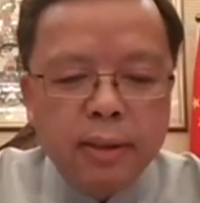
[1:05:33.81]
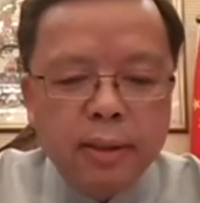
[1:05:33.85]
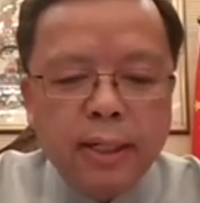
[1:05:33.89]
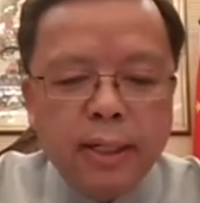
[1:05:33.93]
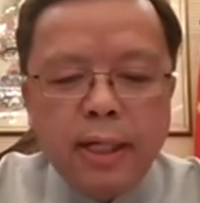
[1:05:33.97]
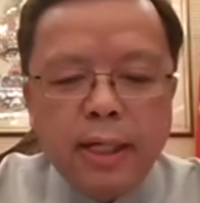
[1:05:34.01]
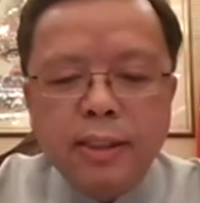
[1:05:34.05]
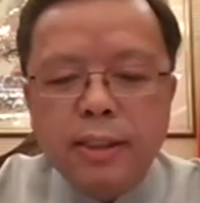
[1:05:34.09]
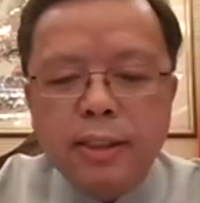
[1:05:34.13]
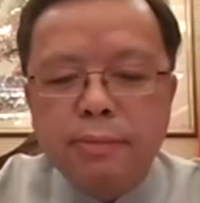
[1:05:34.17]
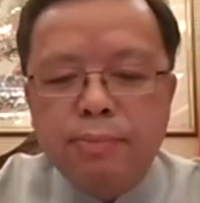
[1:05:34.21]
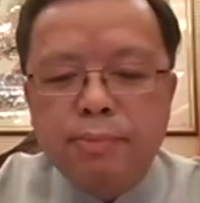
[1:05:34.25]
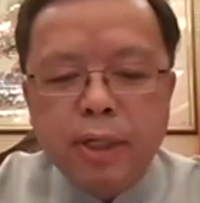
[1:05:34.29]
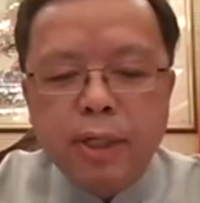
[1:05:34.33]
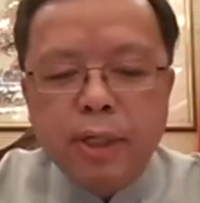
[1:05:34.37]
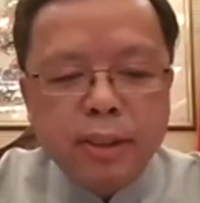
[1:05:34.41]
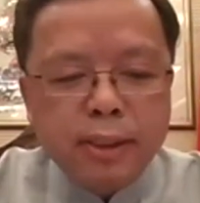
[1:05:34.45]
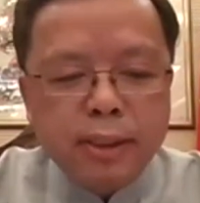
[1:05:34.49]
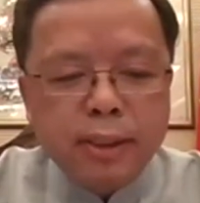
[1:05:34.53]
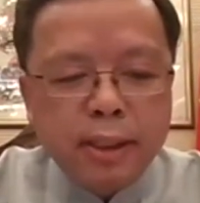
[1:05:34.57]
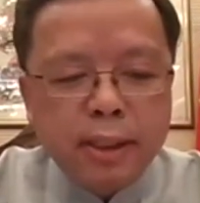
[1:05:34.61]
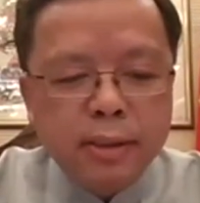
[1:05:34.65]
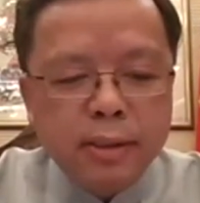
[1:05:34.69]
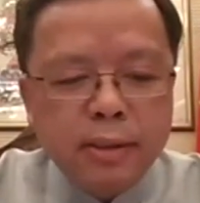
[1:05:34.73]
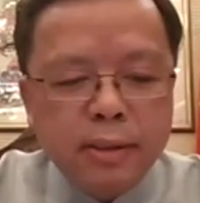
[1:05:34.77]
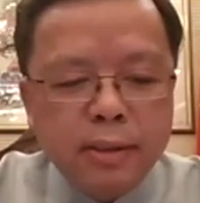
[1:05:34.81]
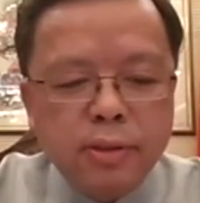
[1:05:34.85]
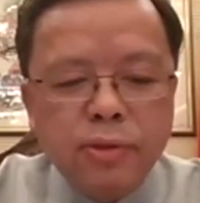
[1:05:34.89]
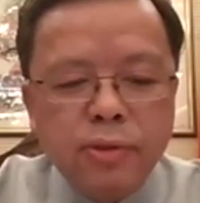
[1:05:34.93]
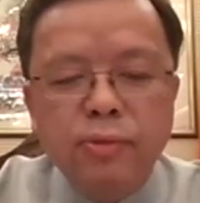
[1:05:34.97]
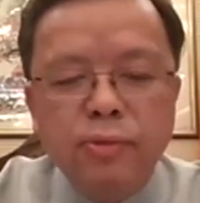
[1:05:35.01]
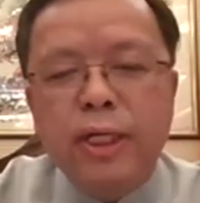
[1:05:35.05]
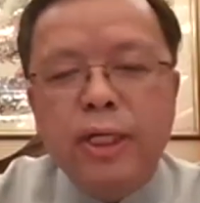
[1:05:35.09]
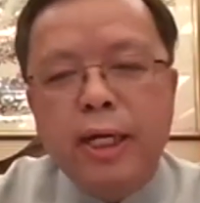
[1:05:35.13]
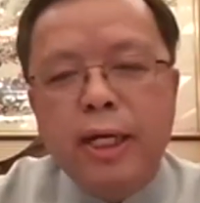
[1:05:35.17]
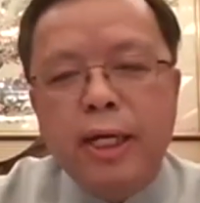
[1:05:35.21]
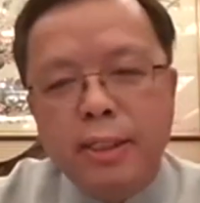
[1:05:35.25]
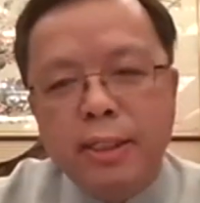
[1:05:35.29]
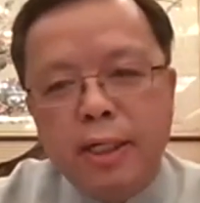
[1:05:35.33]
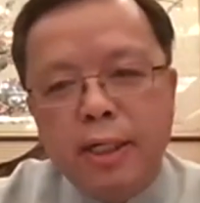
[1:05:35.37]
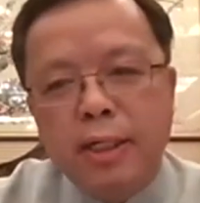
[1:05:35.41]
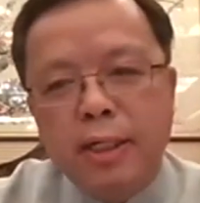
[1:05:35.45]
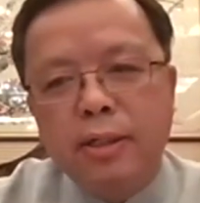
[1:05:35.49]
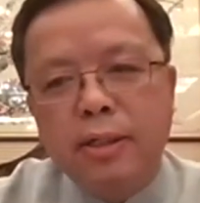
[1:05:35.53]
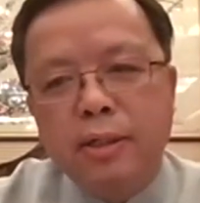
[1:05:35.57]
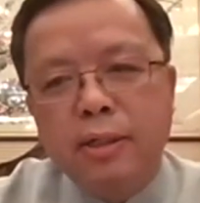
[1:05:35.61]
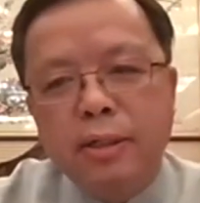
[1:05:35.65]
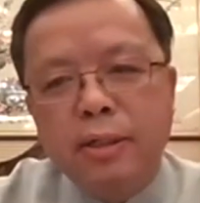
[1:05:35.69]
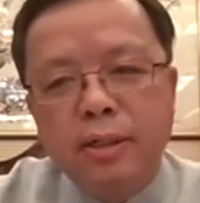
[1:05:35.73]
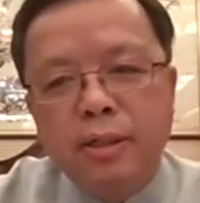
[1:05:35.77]
that President
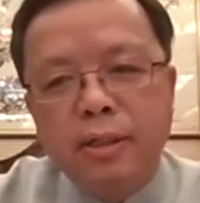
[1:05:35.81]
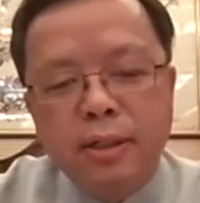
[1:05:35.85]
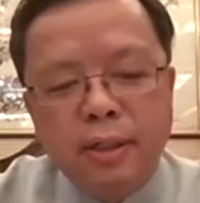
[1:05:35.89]
Duterte